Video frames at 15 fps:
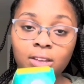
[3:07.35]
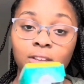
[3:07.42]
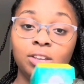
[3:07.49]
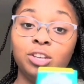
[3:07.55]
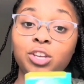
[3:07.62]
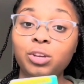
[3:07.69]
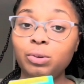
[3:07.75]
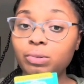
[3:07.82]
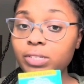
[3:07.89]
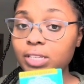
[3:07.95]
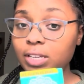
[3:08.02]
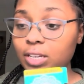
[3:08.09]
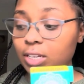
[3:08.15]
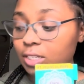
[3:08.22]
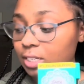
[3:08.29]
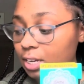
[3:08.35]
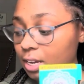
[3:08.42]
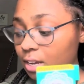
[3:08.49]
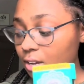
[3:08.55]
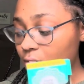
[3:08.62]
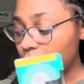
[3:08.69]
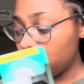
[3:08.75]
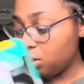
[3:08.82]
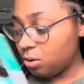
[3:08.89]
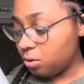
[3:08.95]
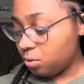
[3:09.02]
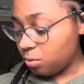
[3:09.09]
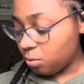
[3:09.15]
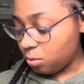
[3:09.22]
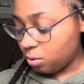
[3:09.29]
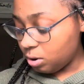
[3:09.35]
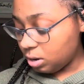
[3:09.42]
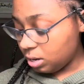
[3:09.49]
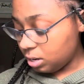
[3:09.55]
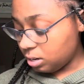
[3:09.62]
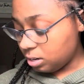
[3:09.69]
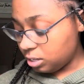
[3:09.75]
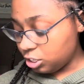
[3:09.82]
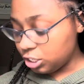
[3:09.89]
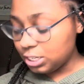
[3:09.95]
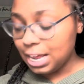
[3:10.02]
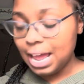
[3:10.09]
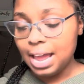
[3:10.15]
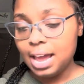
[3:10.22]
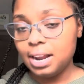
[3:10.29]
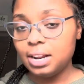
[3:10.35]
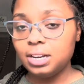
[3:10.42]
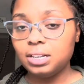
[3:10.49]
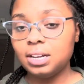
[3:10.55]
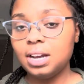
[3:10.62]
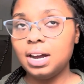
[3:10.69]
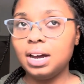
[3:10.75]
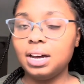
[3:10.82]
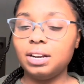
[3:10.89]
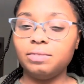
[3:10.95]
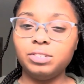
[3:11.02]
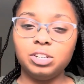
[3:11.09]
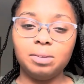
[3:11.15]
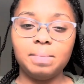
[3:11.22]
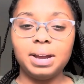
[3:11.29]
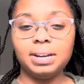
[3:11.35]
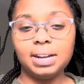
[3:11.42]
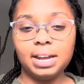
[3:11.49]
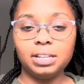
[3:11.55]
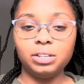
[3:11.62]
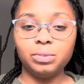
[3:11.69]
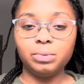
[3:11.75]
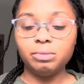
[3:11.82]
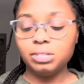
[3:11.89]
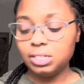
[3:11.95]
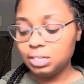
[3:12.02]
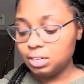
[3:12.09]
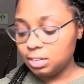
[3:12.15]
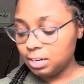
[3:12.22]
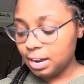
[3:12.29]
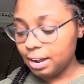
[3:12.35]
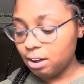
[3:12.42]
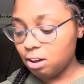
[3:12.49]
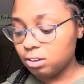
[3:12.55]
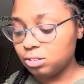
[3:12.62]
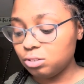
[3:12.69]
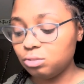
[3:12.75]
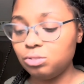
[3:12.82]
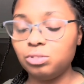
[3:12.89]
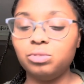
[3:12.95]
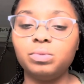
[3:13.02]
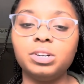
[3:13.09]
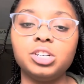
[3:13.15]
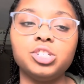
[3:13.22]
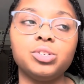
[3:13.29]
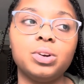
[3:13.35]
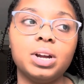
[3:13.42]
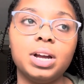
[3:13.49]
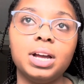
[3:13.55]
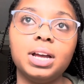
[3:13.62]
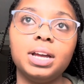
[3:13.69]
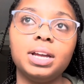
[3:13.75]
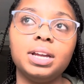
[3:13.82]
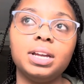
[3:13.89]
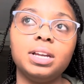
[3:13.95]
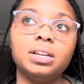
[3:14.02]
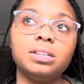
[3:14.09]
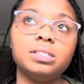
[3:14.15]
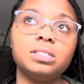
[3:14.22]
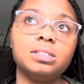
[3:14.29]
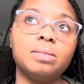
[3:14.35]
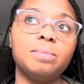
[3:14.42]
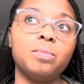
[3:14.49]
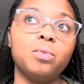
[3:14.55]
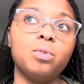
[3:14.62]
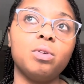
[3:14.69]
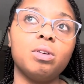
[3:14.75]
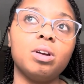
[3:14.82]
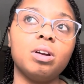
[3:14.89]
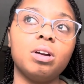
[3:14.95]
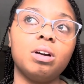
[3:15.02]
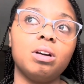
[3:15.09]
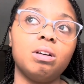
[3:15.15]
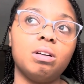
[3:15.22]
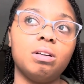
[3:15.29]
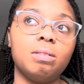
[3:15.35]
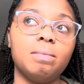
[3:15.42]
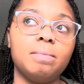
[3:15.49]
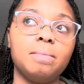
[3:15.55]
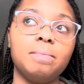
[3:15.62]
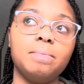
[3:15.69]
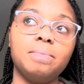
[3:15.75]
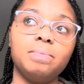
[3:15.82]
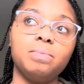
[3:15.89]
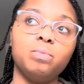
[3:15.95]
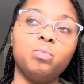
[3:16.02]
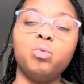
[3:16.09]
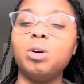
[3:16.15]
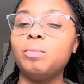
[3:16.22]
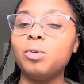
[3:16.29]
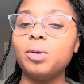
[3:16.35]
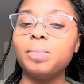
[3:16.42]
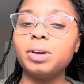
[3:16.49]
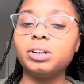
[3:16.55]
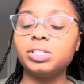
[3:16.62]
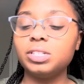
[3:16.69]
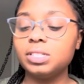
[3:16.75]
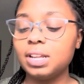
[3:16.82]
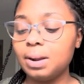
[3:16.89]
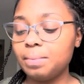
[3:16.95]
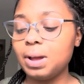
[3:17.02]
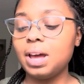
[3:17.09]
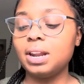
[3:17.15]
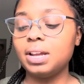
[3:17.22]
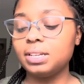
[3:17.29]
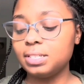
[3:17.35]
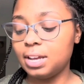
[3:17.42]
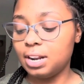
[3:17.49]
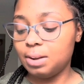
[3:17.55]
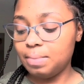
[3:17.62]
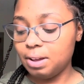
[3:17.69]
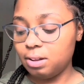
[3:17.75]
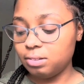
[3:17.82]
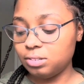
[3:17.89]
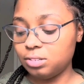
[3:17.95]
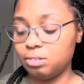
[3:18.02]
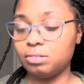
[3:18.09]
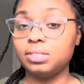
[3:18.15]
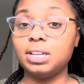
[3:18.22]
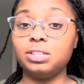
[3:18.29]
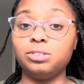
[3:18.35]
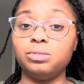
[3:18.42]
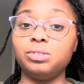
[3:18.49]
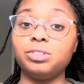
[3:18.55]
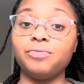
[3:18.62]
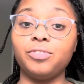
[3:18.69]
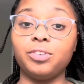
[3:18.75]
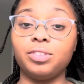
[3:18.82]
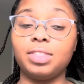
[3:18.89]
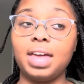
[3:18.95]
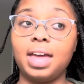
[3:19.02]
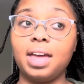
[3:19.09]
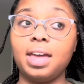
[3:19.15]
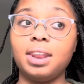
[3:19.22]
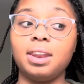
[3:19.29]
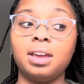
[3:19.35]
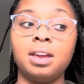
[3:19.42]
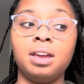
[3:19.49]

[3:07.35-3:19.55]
use it and go on, just add it kind of to my nightly routine. I also do want to try some more, one more purchase that I'm kind of excited about. So stay tuned for that.